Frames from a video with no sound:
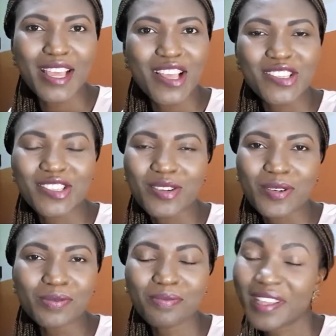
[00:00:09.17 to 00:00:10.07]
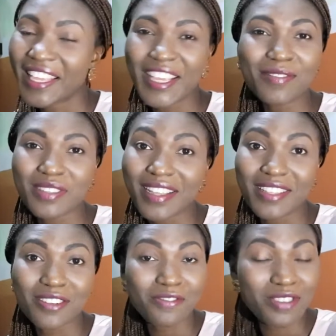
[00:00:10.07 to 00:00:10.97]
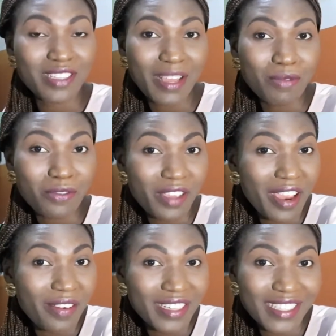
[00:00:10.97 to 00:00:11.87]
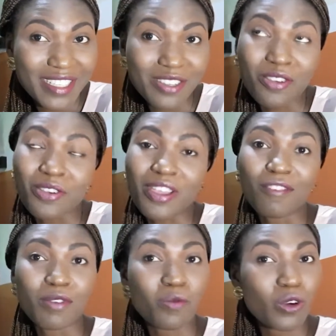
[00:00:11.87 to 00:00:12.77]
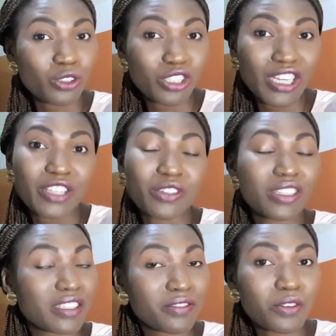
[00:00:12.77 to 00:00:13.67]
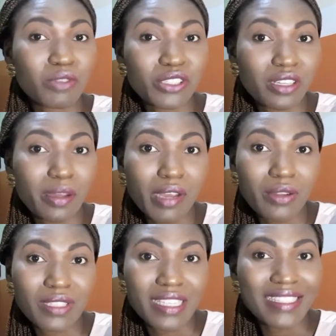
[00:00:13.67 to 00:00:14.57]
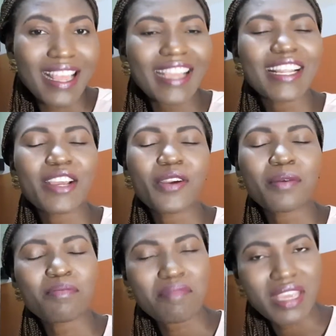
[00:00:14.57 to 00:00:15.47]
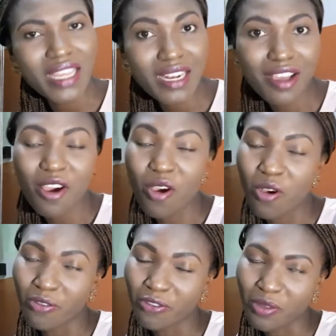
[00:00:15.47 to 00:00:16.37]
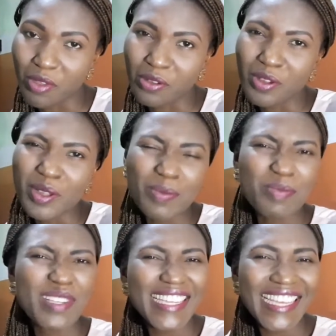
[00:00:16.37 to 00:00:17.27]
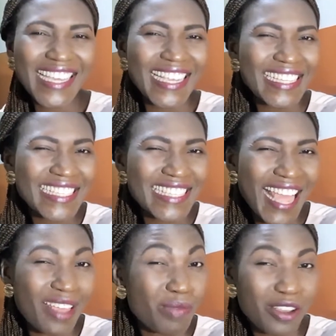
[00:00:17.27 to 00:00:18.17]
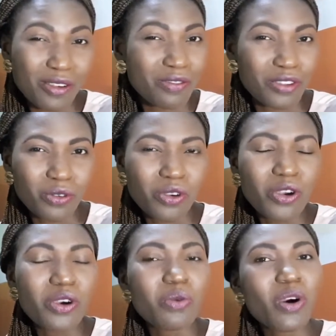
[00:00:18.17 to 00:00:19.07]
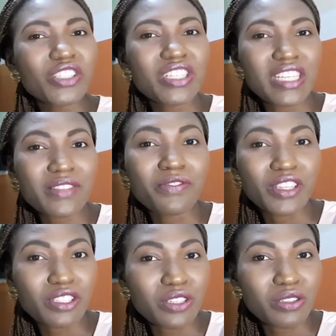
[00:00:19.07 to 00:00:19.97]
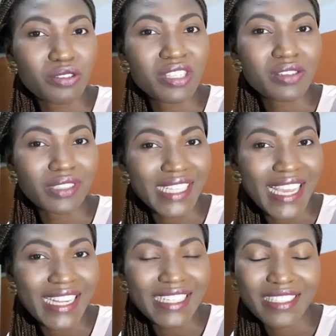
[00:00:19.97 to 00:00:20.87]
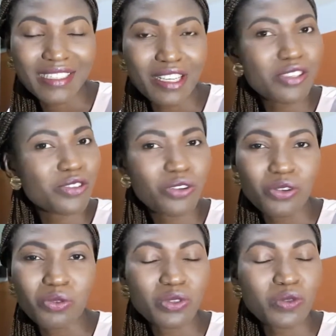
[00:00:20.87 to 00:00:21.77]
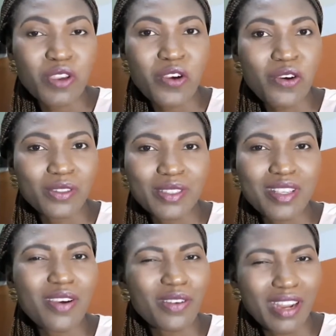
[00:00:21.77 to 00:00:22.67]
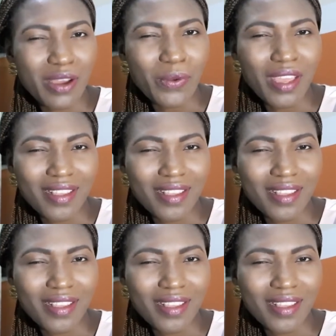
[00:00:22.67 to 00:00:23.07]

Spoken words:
So if today is your first time of hearing this, or you have been wondering and you need information about it, either you are male or female, please, I beg of you, watch this video till the end so you won't be caught unawares.